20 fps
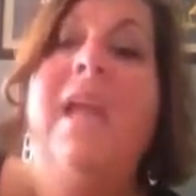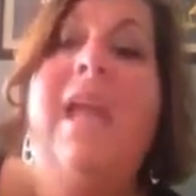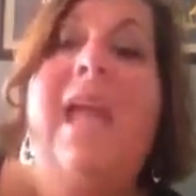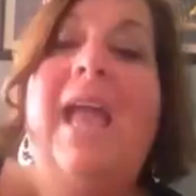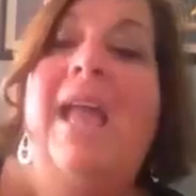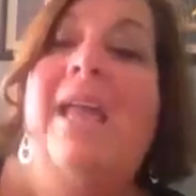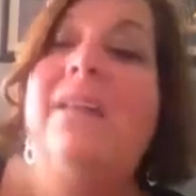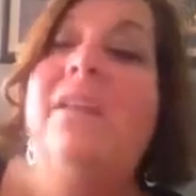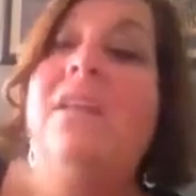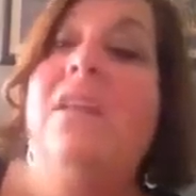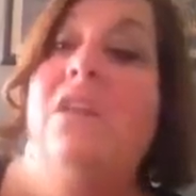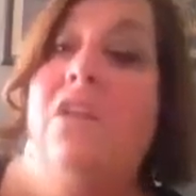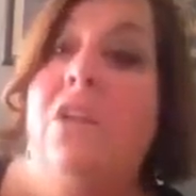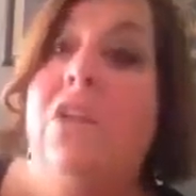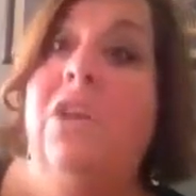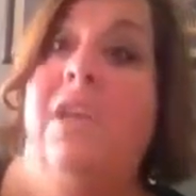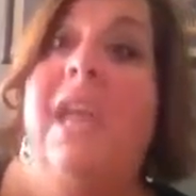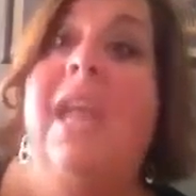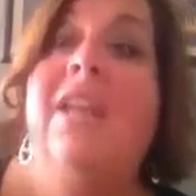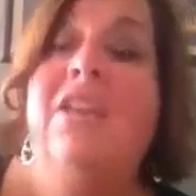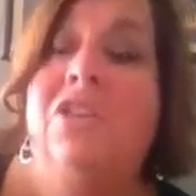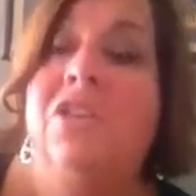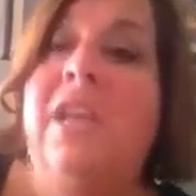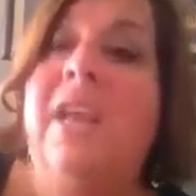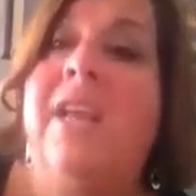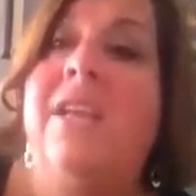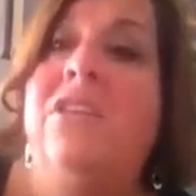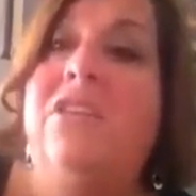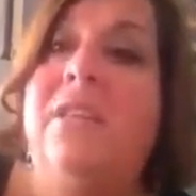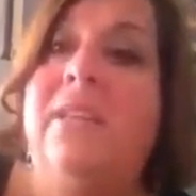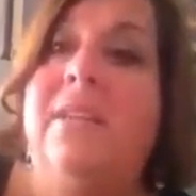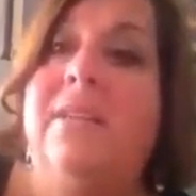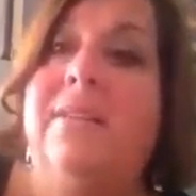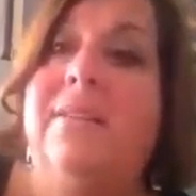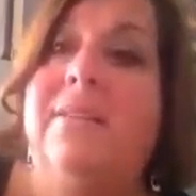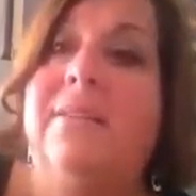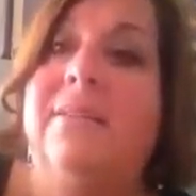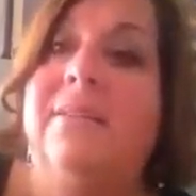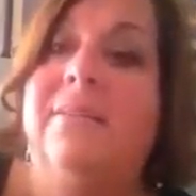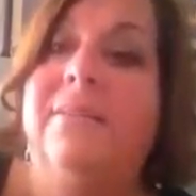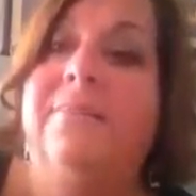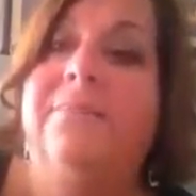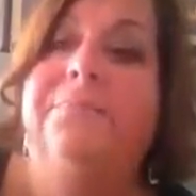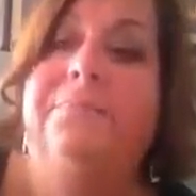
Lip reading: And you can change this.